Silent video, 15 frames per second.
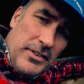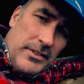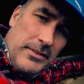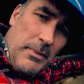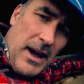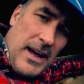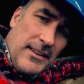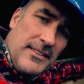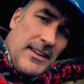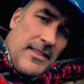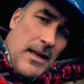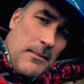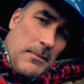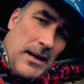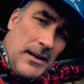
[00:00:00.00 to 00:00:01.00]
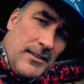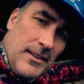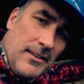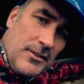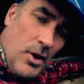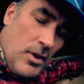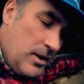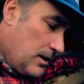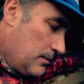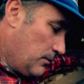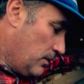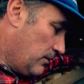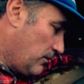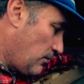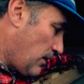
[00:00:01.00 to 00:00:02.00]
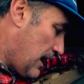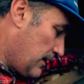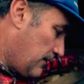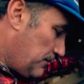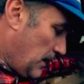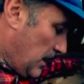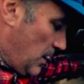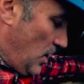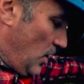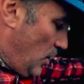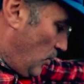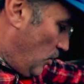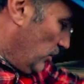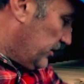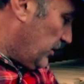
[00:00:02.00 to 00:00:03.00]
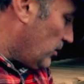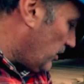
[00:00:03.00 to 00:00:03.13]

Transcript: the space and that means it's not going to move around. Also